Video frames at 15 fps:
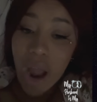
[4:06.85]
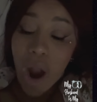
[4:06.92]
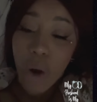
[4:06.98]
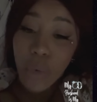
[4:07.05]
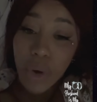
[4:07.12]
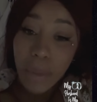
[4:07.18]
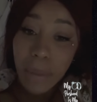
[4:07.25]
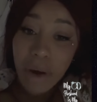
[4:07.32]

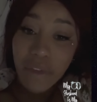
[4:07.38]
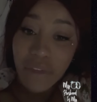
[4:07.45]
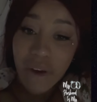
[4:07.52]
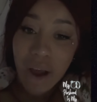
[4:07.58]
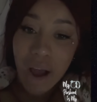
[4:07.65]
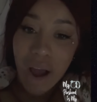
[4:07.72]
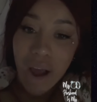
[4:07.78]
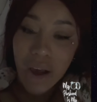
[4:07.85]
I wear my
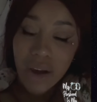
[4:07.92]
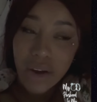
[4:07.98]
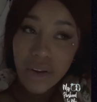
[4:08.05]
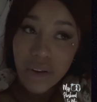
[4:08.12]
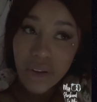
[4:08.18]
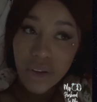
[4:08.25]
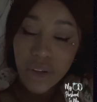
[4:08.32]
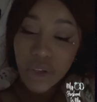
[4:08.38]
faja
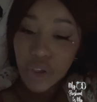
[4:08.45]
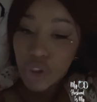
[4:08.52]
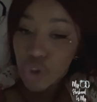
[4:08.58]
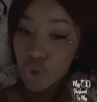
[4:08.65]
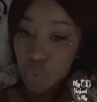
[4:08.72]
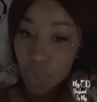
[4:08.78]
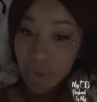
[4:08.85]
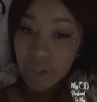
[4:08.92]

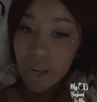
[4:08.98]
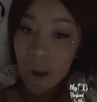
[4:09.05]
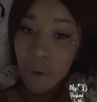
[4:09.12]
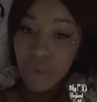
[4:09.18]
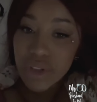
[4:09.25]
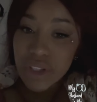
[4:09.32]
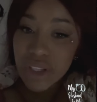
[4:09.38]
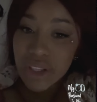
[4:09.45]
20
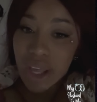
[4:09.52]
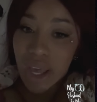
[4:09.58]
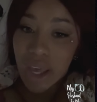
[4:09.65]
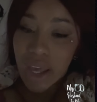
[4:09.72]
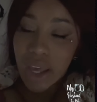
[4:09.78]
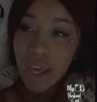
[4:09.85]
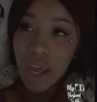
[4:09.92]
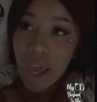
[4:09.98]
hours a
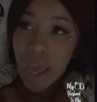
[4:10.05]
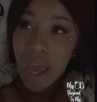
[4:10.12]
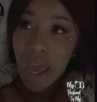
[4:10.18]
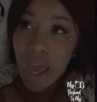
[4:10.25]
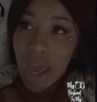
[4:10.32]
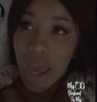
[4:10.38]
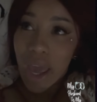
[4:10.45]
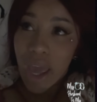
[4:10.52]
day,
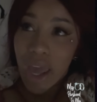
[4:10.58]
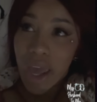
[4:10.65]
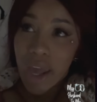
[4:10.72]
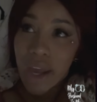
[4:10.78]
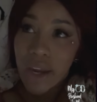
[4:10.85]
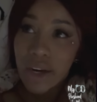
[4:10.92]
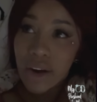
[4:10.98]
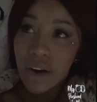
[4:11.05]

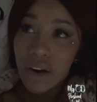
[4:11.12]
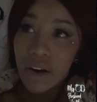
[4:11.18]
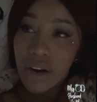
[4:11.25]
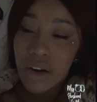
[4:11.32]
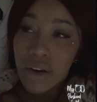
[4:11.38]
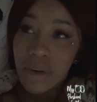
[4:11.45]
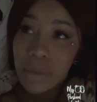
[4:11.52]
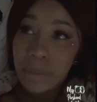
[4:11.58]
and
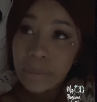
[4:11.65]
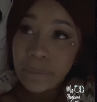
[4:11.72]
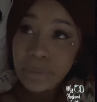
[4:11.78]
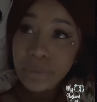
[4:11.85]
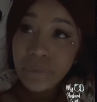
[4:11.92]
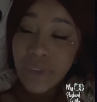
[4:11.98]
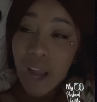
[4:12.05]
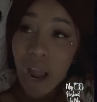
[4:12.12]

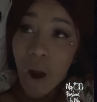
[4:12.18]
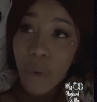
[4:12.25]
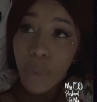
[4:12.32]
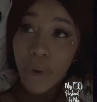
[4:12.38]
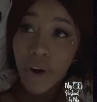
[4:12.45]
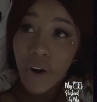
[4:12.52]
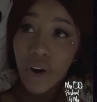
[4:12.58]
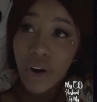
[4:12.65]
I
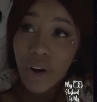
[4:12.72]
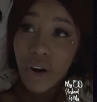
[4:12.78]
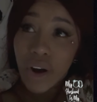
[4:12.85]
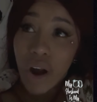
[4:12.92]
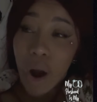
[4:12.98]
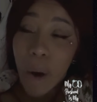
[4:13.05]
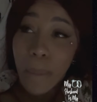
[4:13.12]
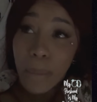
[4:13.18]
wear
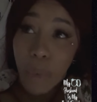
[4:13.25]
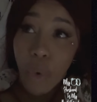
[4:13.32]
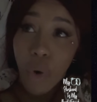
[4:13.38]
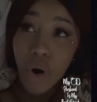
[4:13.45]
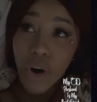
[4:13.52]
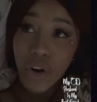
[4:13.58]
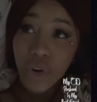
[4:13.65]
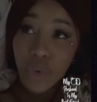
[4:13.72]
a
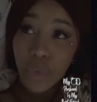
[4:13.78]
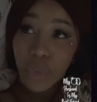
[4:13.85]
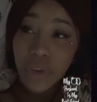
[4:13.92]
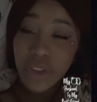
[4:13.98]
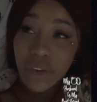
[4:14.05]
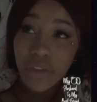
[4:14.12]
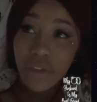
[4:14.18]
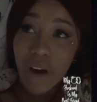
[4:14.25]
board
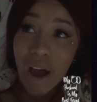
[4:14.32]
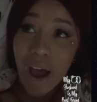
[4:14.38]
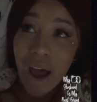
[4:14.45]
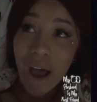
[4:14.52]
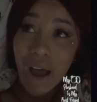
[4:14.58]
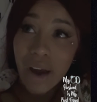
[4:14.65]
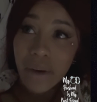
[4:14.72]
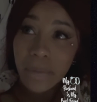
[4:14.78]
with the
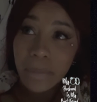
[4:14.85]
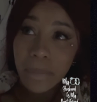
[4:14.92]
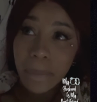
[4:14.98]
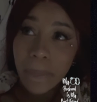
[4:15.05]
faja